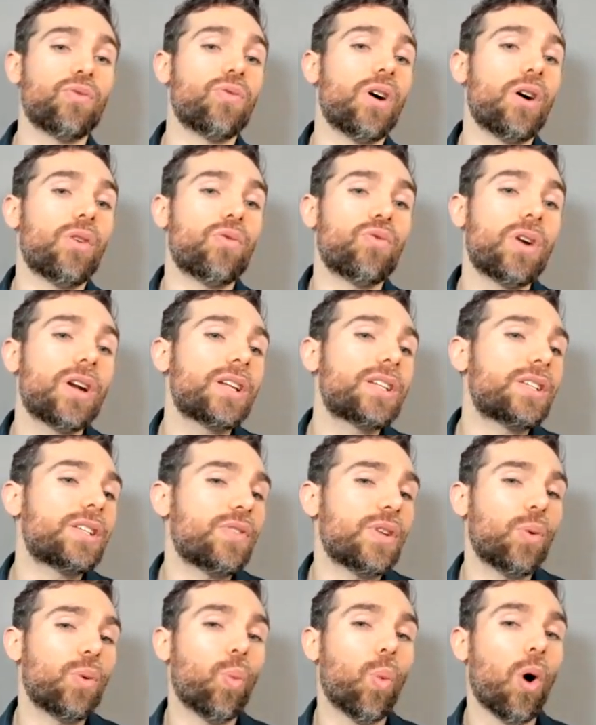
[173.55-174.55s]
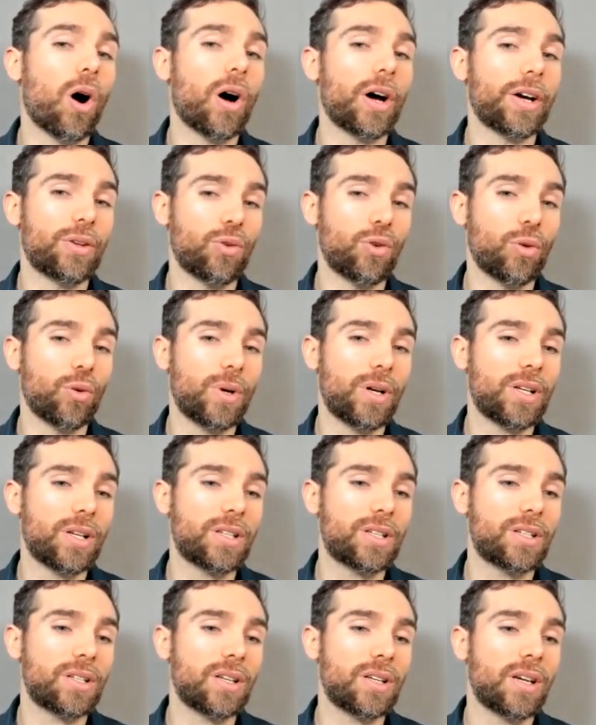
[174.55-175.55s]
at relatively wide
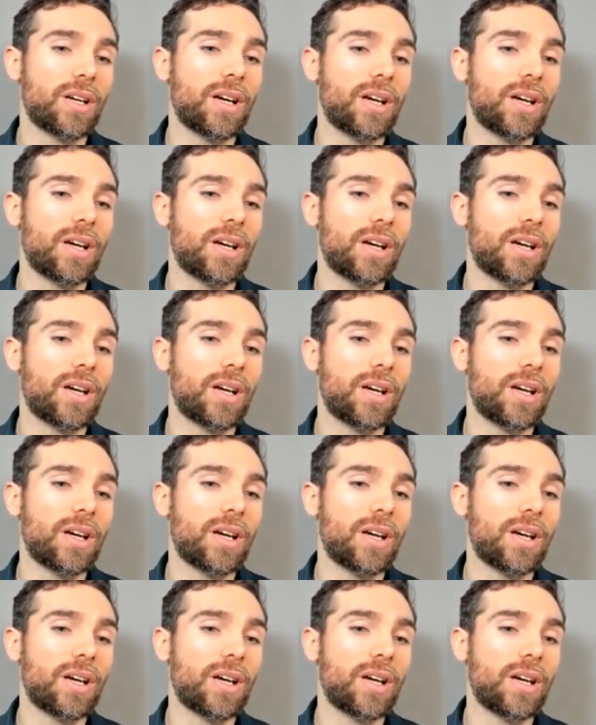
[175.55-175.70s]
orbits.